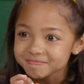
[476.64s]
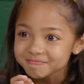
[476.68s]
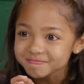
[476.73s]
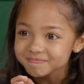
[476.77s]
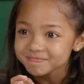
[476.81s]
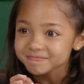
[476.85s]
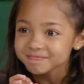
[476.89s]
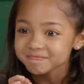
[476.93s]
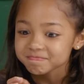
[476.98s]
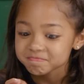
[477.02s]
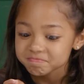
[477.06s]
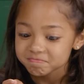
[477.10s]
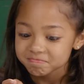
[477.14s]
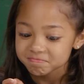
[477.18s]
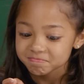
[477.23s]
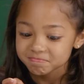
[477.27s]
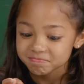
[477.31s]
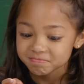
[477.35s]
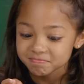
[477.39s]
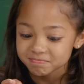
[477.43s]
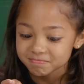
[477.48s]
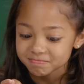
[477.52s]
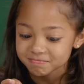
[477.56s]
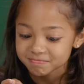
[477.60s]

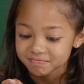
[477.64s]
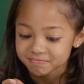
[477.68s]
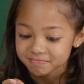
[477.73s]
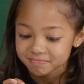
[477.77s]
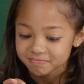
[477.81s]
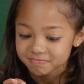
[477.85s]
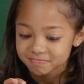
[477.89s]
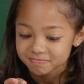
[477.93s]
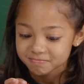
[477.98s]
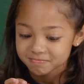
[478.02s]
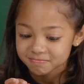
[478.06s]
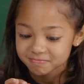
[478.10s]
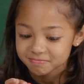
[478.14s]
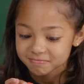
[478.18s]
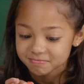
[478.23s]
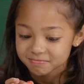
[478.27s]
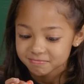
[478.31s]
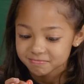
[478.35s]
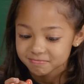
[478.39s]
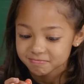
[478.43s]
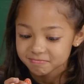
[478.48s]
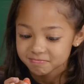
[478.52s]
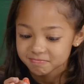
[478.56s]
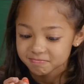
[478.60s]

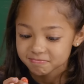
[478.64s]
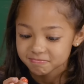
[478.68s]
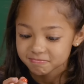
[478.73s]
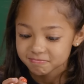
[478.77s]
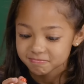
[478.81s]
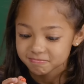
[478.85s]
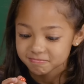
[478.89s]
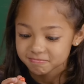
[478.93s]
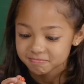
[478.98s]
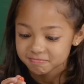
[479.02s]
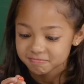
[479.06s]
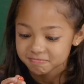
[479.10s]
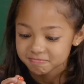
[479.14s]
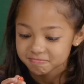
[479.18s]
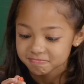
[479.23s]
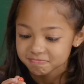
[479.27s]
Nobody speaks.